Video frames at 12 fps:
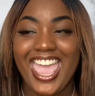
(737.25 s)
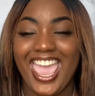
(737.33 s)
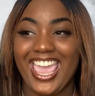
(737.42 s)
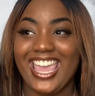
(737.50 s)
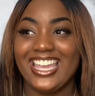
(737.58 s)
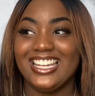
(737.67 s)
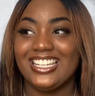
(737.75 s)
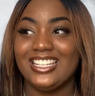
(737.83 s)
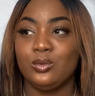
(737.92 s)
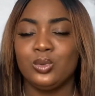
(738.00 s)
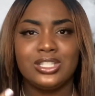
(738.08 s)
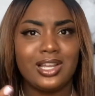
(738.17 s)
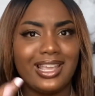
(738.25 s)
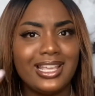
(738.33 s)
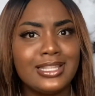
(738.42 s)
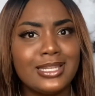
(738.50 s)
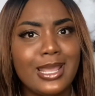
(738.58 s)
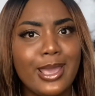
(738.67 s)
And what y'all ate
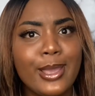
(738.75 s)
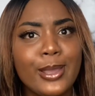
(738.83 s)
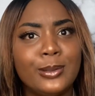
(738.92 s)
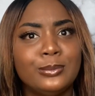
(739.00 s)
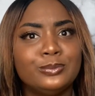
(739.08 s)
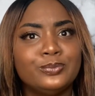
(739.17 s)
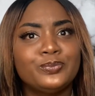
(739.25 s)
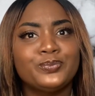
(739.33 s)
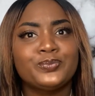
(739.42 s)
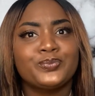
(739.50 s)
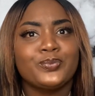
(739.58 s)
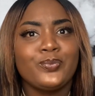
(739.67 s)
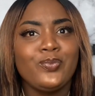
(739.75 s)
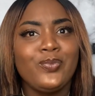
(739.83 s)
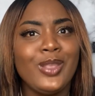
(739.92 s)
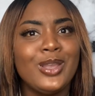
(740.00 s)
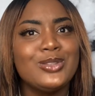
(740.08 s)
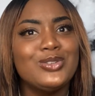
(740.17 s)
today?
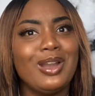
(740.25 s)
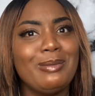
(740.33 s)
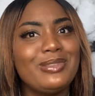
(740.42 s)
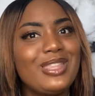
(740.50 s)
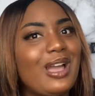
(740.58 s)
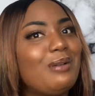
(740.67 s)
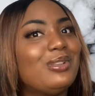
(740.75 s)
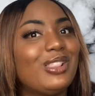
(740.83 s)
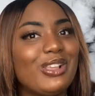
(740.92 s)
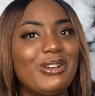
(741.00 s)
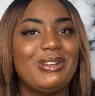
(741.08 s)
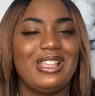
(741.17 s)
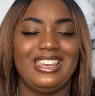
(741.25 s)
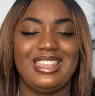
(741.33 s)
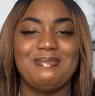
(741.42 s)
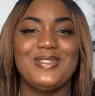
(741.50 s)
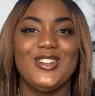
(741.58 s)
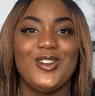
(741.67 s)
Drop it down below and let
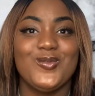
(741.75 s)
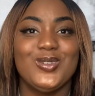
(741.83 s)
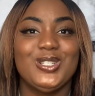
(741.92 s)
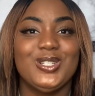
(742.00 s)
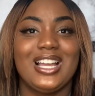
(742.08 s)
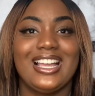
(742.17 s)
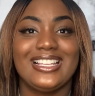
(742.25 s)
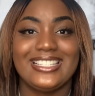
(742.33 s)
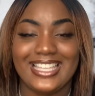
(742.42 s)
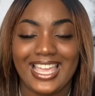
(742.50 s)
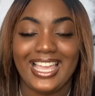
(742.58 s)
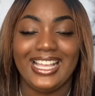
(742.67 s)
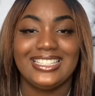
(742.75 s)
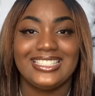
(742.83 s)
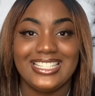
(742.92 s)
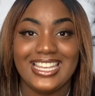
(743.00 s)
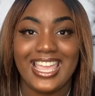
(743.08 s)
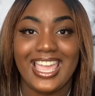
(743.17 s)
me know what you guys ate
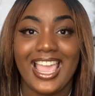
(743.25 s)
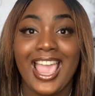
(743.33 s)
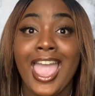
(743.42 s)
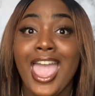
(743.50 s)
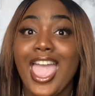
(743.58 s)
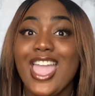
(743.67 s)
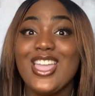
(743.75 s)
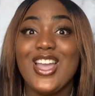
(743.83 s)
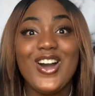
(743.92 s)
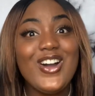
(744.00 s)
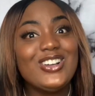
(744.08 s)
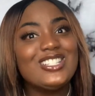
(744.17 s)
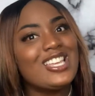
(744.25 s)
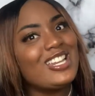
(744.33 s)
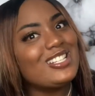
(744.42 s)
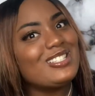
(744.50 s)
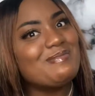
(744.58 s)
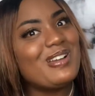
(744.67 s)
today. Y'all, shout
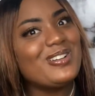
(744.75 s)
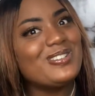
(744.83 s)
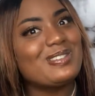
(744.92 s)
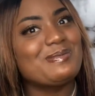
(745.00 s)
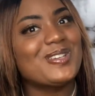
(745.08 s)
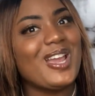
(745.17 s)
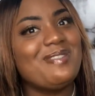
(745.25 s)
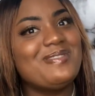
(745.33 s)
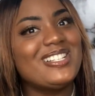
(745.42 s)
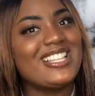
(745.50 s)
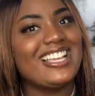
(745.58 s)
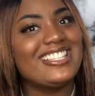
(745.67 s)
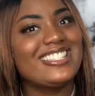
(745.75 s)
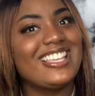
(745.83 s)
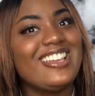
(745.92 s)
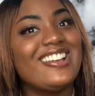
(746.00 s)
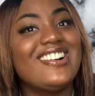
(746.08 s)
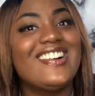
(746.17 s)
out to my new subscribers. I
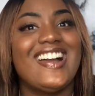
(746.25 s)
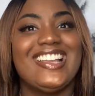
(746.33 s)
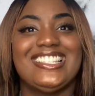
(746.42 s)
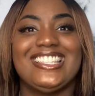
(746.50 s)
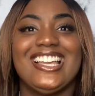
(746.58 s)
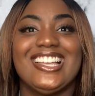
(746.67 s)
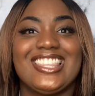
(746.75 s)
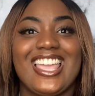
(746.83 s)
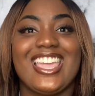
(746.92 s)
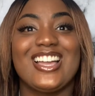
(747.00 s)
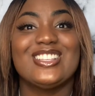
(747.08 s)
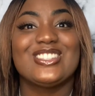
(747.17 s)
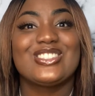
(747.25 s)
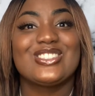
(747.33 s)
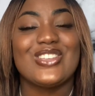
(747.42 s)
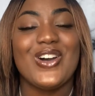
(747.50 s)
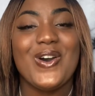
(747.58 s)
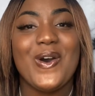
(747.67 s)
see y'all. Thank y'all
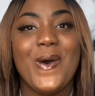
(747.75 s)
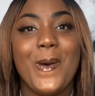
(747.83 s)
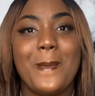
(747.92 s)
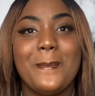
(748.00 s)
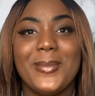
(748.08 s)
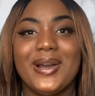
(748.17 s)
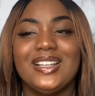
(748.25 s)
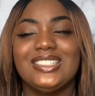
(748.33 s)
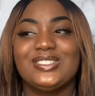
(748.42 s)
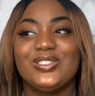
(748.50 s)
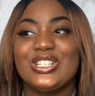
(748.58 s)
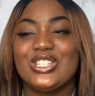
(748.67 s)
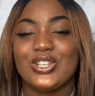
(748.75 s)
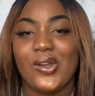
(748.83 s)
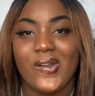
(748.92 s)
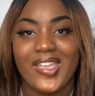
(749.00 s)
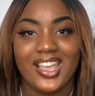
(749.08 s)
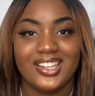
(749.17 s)
so much for
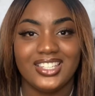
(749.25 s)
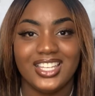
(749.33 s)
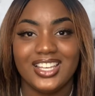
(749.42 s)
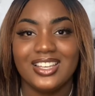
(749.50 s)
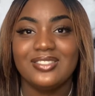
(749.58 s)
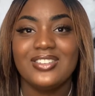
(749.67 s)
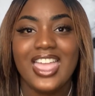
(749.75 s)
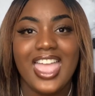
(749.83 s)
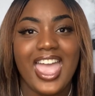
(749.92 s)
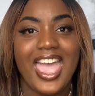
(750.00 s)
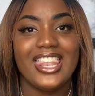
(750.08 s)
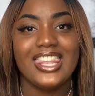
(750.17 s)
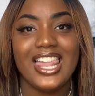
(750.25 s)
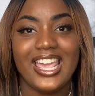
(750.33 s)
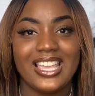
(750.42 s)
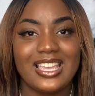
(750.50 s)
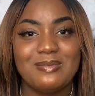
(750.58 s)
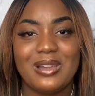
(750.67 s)
showing love and
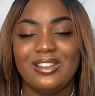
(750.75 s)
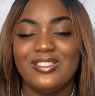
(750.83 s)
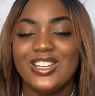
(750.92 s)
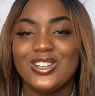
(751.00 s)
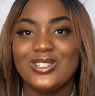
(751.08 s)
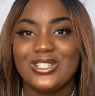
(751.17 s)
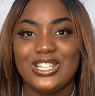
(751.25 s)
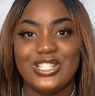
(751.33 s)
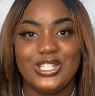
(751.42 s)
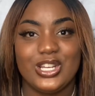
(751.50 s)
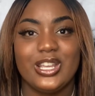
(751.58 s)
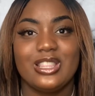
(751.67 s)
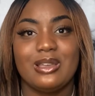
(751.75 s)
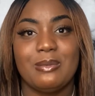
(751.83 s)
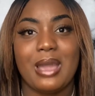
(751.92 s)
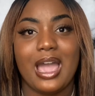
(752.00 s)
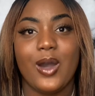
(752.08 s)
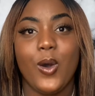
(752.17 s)
liking my videos and sharing them
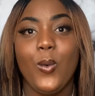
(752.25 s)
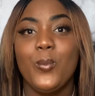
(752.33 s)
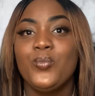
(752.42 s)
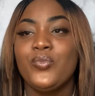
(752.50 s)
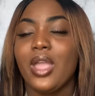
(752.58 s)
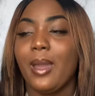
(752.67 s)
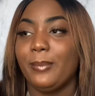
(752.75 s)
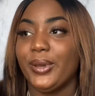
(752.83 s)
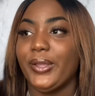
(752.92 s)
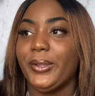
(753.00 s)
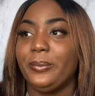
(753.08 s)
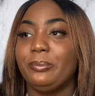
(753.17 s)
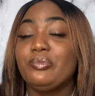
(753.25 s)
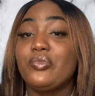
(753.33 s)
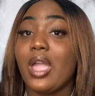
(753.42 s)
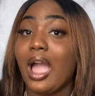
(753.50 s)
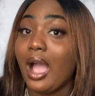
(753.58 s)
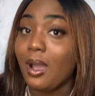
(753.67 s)
out. But
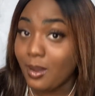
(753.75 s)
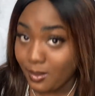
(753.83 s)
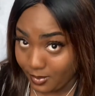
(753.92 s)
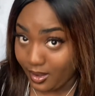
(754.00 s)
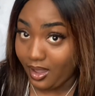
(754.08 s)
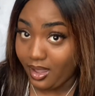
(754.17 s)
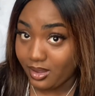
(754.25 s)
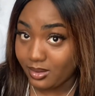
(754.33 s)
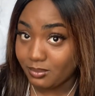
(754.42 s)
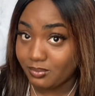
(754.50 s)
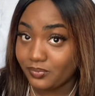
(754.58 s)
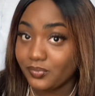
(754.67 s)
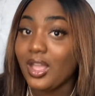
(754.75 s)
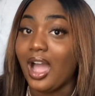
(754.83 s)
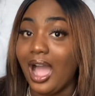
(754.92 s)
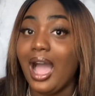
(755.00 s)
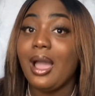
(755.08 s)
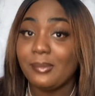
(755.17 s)

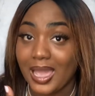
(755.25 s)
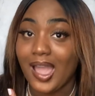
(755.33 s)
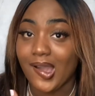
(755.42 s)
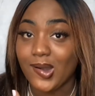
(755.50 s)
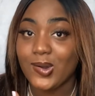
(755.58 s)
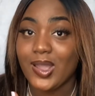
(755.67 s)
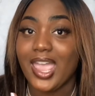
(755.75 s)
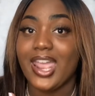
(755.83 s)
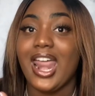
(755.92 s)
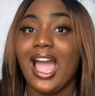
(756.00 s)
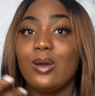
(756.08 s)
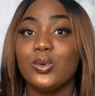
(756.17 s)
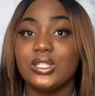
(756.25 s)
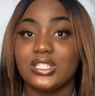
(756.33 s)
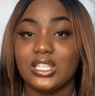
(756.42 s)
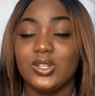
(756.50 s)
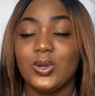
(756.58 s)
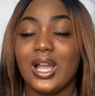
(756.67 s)
I'm out and I will
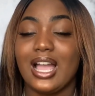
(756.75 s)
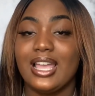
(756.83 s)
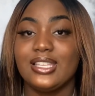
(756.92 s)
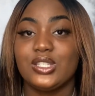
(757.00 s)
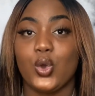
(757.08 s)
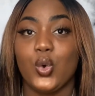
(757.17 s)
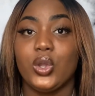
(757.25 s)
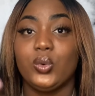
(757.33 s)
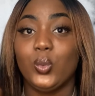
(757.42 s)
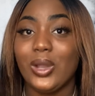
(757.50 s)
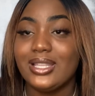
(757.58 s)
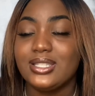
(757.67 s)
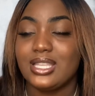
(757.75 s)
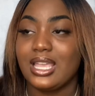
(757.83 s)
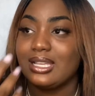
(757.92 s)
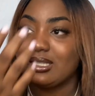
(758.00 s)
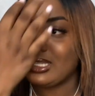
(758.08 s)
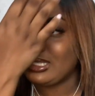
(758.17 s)
see you guys on Wednesday,
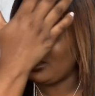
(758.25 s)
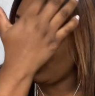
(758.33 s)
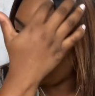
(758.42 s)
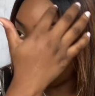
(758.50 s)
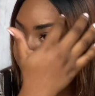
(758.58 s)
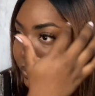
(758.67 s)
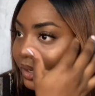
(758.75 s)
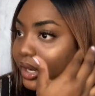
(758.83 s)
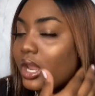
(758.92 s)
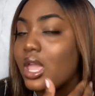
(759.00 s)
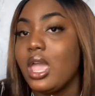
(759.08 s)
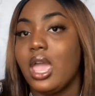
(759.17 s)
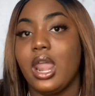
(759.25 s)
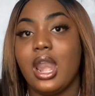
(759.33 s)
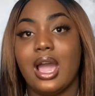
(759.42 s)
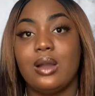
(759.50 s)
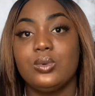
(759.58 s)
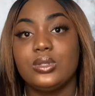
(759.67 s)
as I said before, and
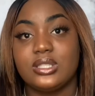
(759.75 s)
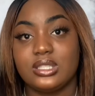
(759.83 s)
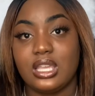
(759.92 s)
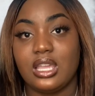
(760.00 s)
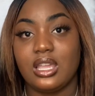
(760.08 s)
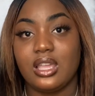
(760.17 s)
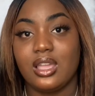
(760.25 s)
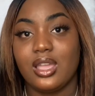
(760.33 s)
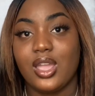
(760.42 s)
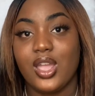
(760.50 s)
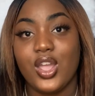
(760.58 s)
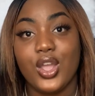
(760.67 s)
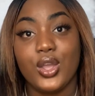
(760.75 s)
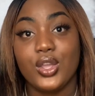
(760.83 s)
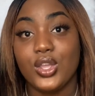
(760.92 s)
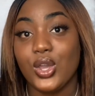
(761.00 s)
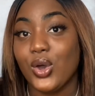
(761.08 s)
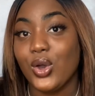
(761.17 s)
I will see
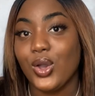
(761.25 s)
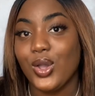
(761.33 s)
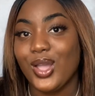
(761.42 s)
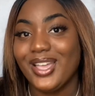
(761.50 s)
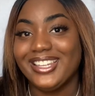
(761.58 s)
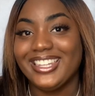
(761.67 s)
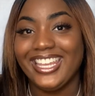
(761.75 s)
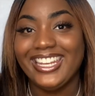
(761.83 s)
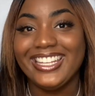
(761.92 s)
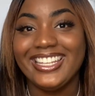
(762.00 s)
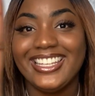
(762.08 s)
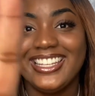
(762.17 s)
y'all later.